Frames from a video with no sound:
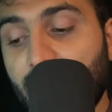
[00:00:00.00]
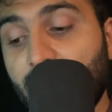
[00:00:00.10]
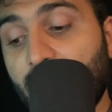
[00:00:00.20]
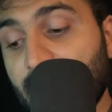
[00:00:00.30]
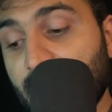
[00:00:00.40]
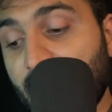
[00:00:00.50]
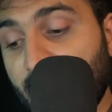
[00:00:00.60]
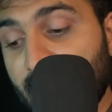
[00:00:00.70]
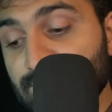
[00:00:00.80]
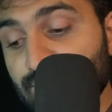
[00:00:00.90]
and
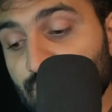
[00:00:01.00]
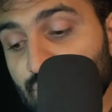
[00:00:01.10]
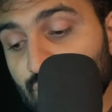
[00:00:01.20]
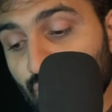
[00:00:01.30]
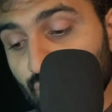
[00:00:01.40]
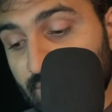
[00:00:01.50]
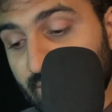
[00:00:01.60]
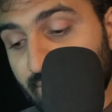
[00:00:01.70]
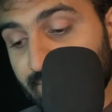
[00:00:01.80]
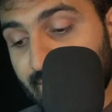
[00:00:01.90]
as we don't
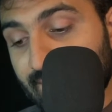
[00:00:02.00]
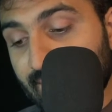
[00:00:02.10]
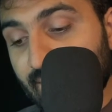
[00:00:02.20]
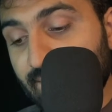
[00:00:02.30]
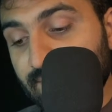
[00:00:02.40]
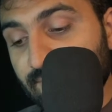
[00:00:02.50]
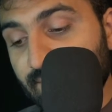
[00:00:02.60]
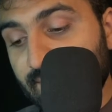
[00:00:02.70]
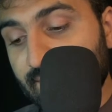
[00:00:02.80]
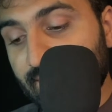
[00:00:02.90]
have any other
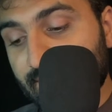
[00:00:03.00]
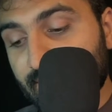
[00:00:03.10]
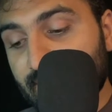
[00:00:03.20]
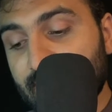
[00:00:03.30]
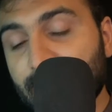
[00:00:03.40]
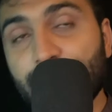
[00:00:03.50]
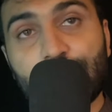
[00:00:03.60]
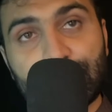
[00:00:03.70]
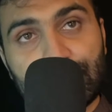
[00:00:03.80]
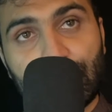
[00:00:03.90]
y here in the
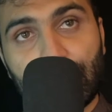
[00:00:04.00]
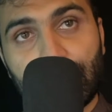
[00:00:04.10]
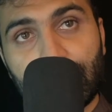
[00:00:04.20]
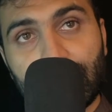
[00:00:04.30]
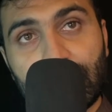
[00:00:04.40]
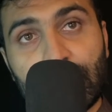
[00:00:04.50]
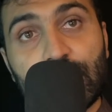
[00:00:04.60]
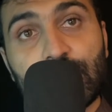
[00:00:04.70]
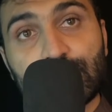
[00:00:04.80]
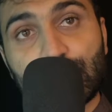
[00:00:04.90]
block scope,
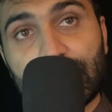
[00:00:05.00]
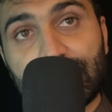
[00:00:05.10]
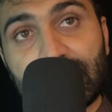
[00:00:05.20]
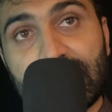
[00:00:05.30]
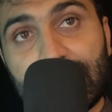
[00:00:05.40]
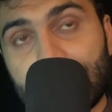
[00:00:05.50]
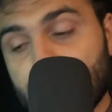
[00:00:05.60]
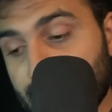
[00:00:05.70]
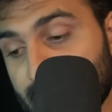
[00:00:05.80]
so what will happen,